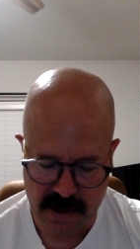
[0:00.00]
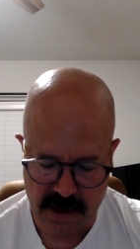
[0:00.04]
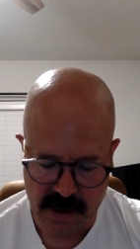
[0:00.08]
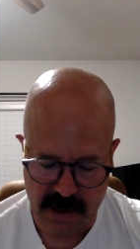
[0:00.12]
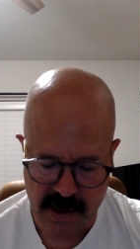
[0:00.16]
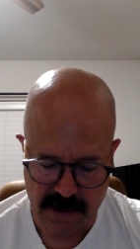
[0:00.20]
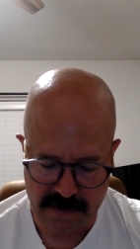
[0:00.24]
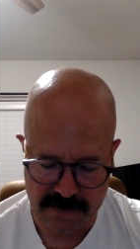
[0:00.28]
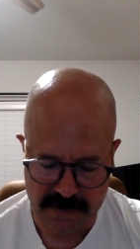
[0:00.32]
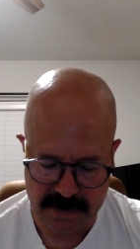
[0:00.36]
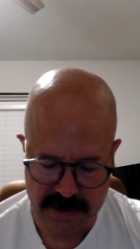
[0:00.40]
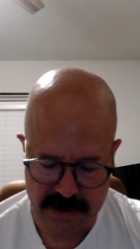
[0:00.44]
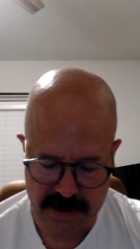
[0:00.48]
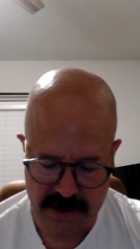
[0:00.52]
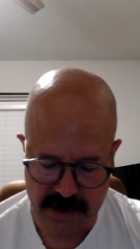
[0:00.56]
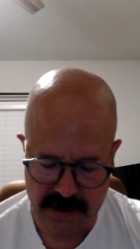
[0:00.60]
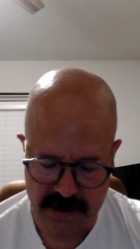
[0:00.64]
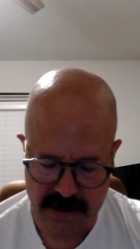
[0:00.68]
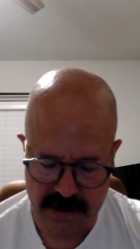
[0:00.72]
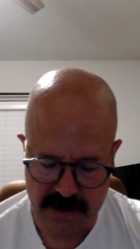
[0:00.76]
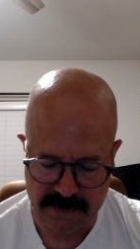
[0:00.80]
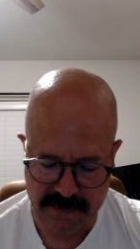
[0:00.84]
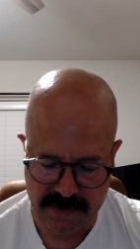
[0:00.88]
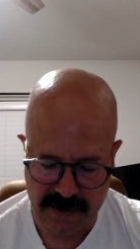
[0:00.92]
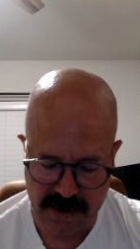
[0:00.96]
Of the sons
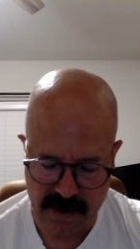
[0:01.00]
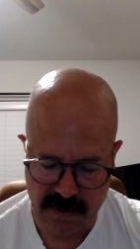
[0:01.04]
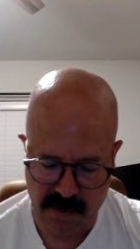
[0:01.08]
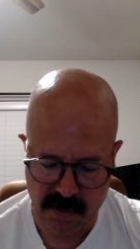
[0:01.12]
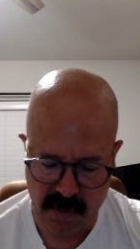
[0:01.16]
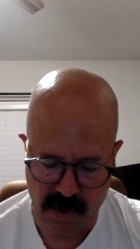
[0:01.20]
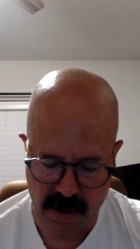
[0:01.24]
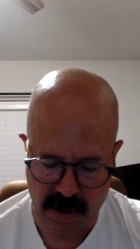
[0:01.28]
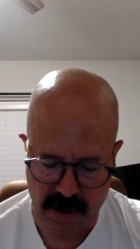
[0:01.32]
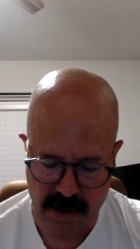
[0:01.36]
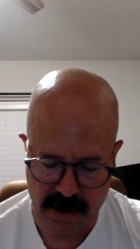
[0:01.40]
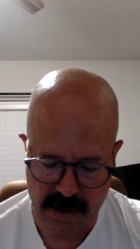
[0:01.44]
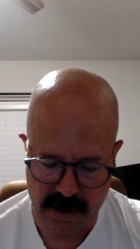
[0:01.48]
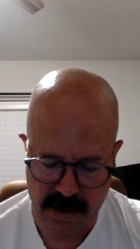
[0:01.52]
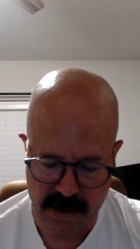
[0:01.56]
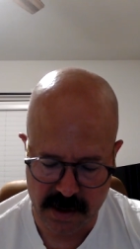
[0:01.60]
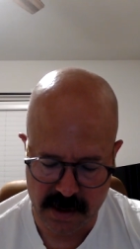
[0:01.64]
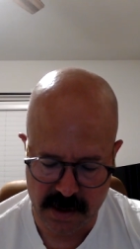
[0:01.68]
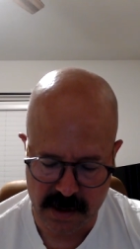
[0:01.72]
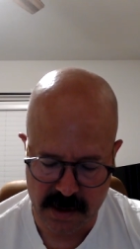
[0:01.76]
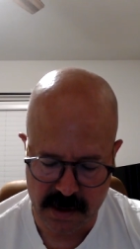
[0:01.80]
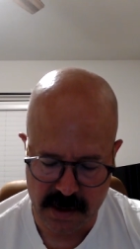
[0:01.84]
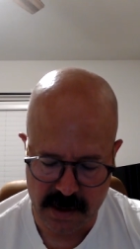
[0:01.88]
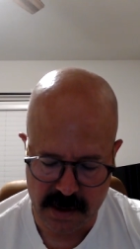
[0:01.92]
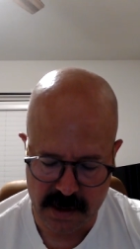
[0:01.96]
of Hebron,
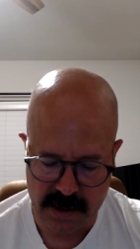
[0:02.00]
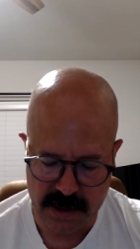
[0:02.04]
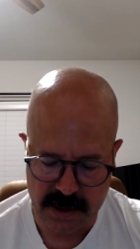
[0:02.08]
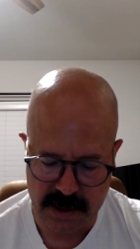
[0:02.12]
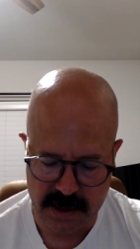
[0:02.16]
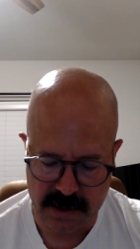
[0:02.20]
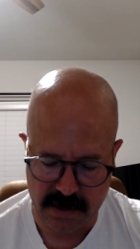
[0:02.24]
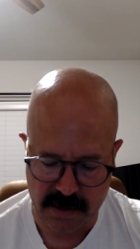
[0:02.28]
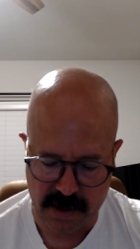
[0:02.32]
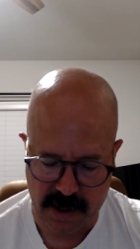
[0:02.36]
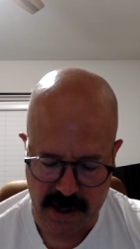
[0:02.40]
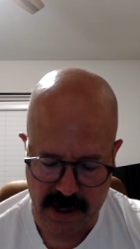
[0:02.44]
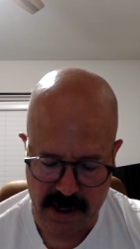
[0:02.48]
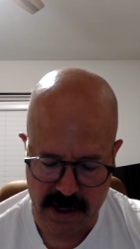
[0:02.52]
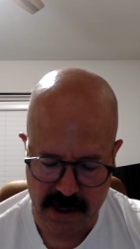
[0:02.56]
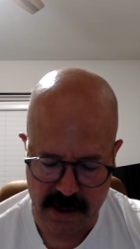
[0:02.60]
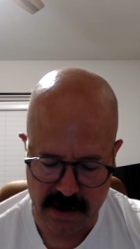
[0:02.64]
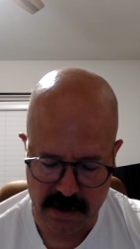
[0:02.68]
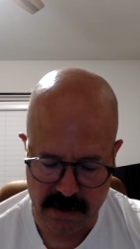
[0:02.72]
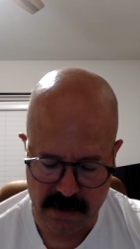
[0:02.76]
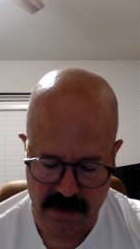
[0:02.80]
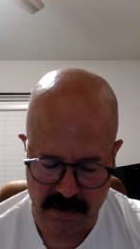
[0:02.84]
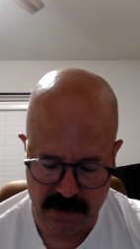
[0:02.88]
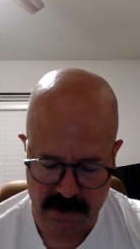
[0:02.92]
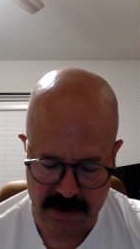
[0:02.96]

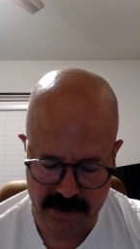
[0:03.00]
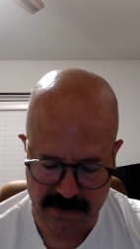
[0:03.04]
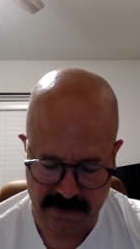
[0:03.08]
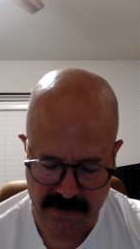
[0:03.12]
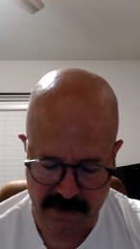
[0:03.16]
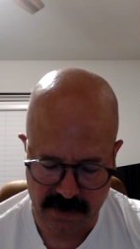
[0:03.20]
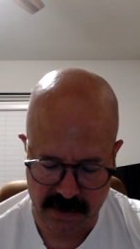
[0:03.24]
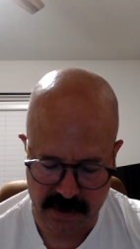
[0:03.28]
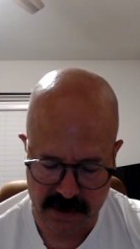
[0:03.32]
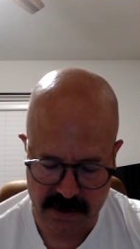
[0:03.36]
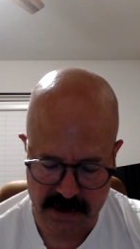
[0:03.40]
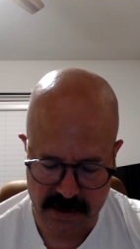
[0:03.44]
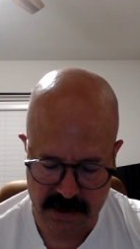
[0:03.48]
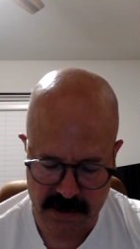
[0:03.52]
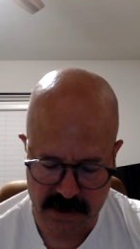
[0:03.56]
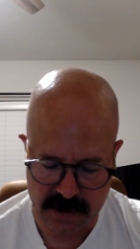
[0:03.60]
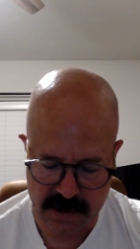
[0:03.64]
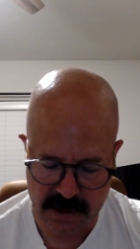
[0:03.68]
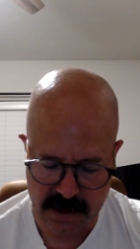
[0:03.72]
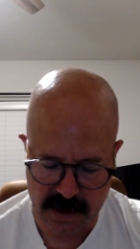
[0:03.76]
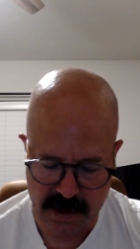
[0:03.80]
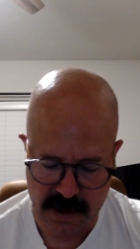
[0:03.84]
Jeriah was first.